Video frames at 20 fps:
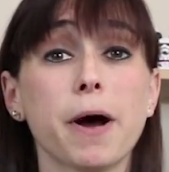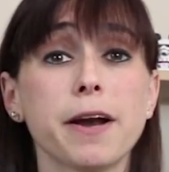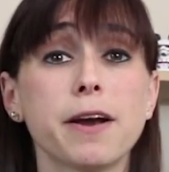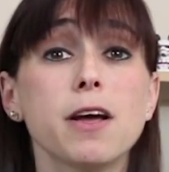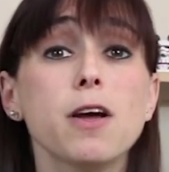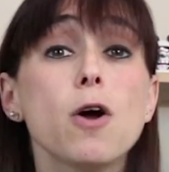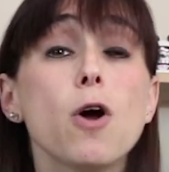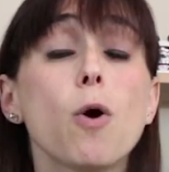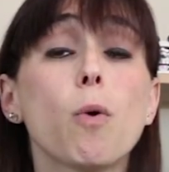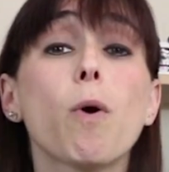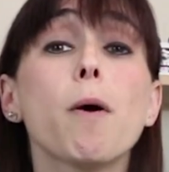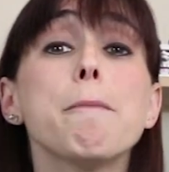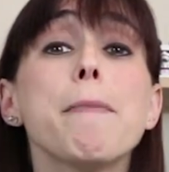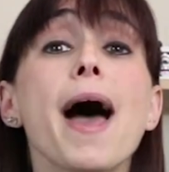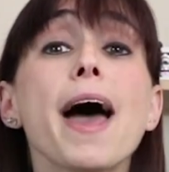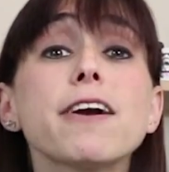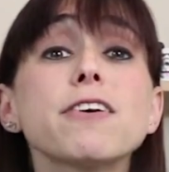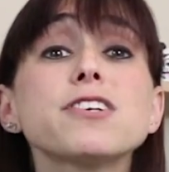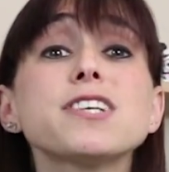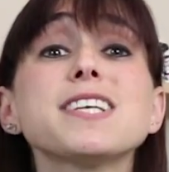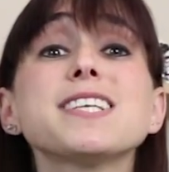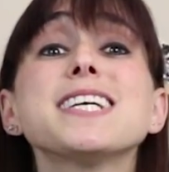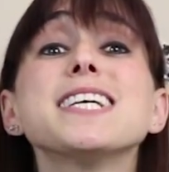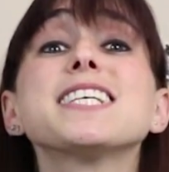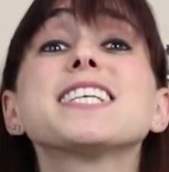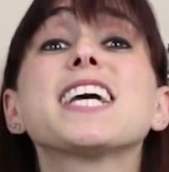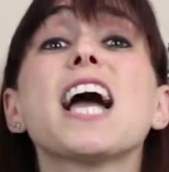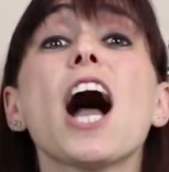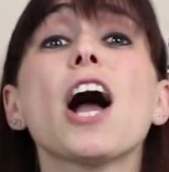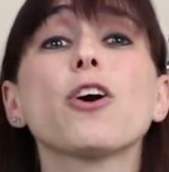but what matters is
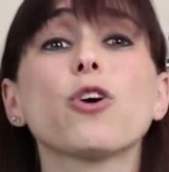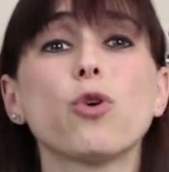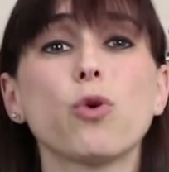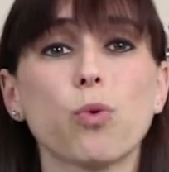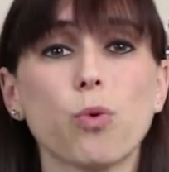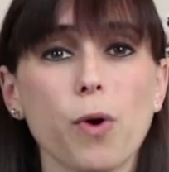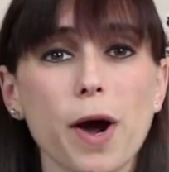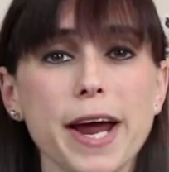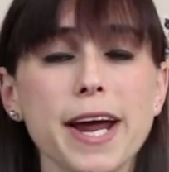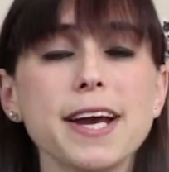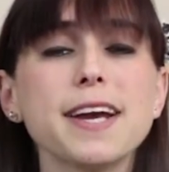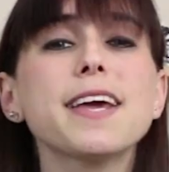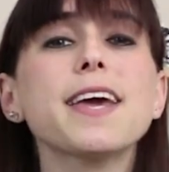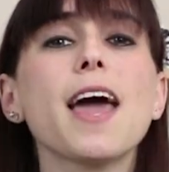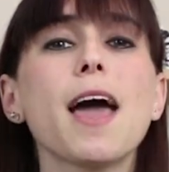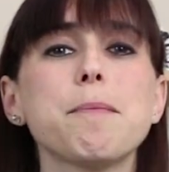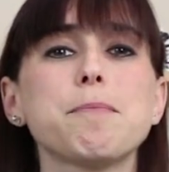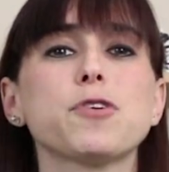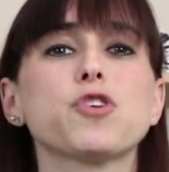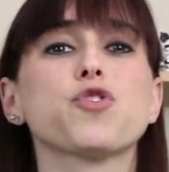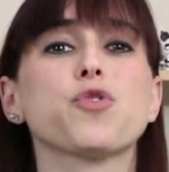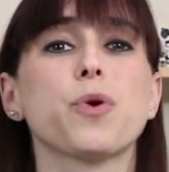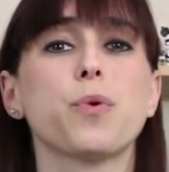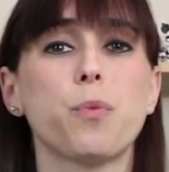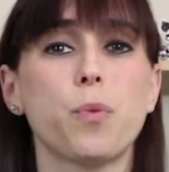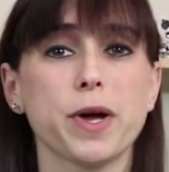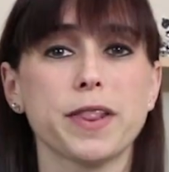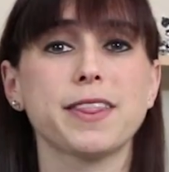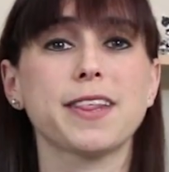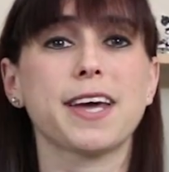he's got great chemistry
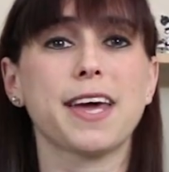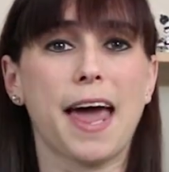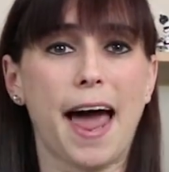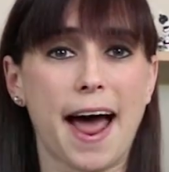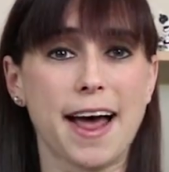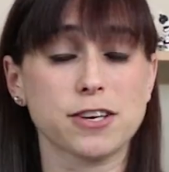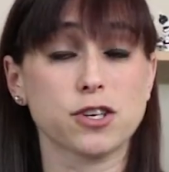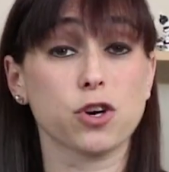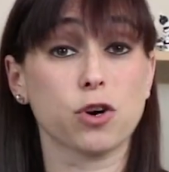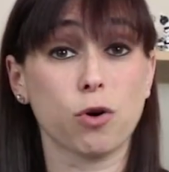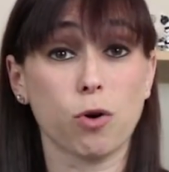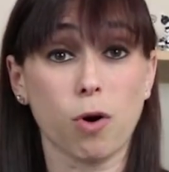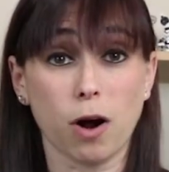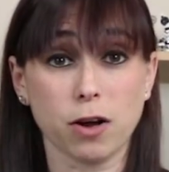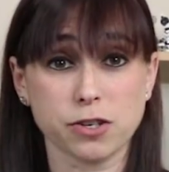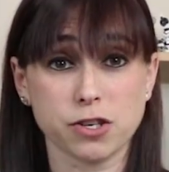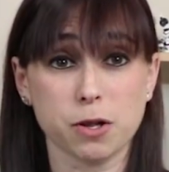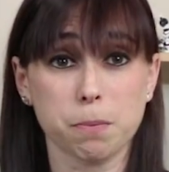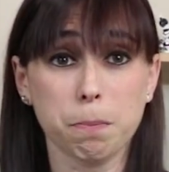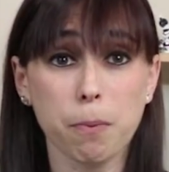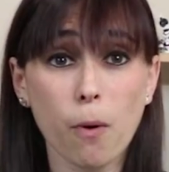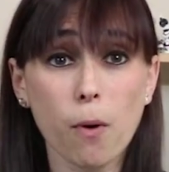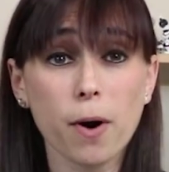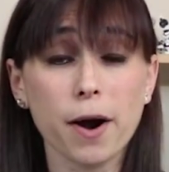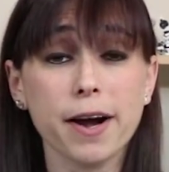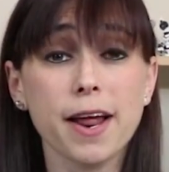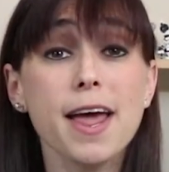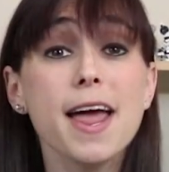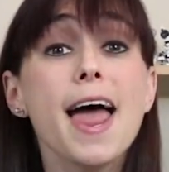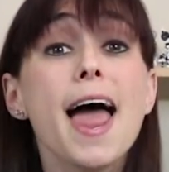with the cast across the
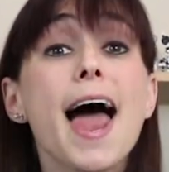board,